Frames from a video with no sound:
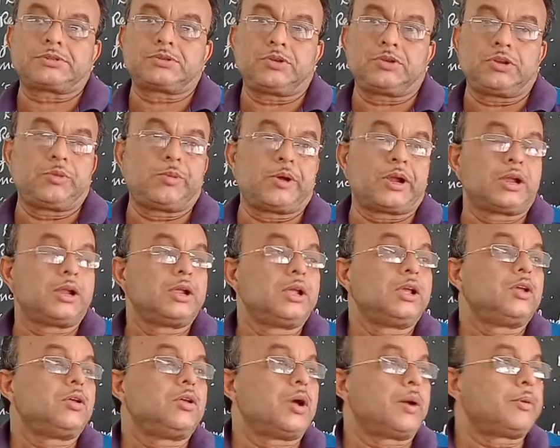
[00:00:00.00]
Whenever
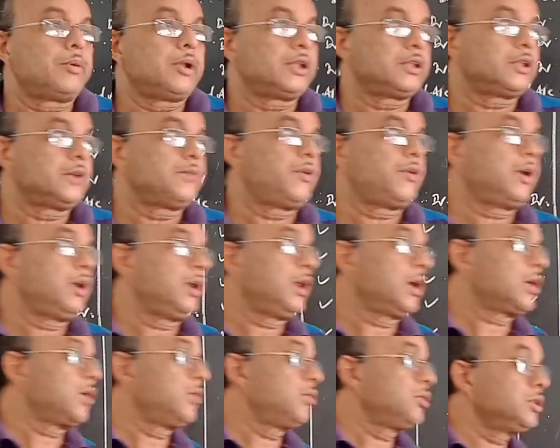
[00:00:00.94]
you have done the final
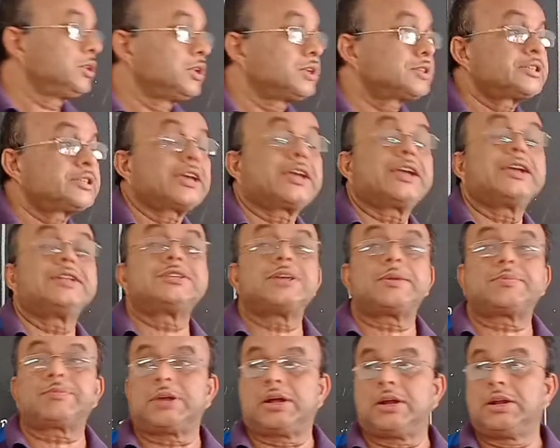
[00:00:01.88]
account in the second
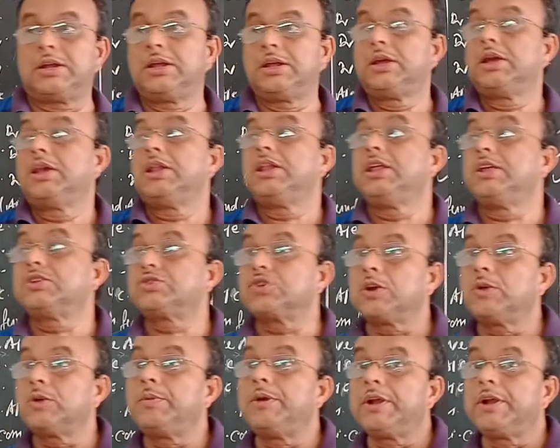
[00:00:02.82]
chapter,
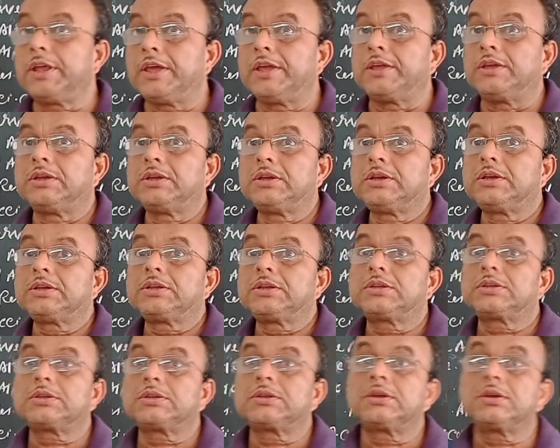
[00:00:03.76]
leasehold building
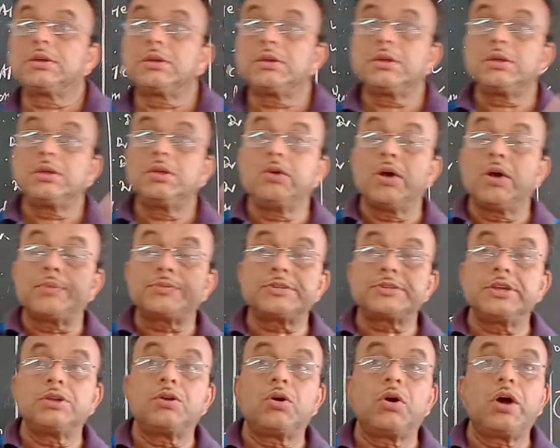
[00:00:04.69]
you have
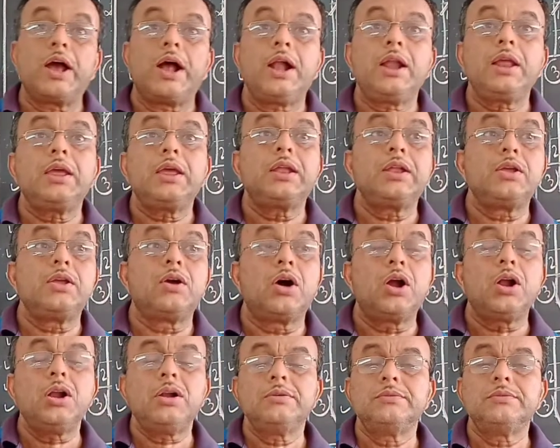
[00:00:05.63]
seen where? In your